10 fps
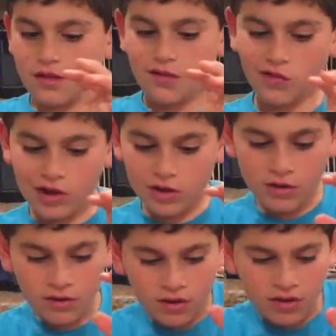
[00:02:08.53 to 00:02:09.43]
a
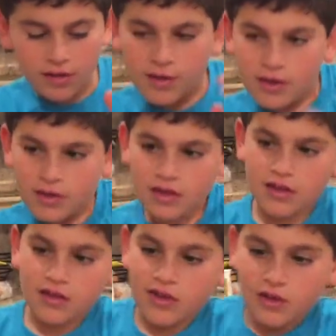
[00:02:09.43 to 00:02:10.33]
little
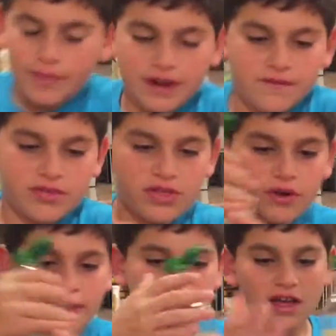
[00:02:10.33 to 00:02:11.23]
bit of
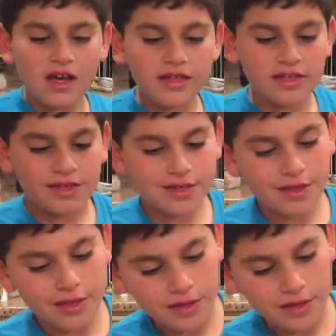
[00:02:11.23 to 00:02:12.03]
soy sauce,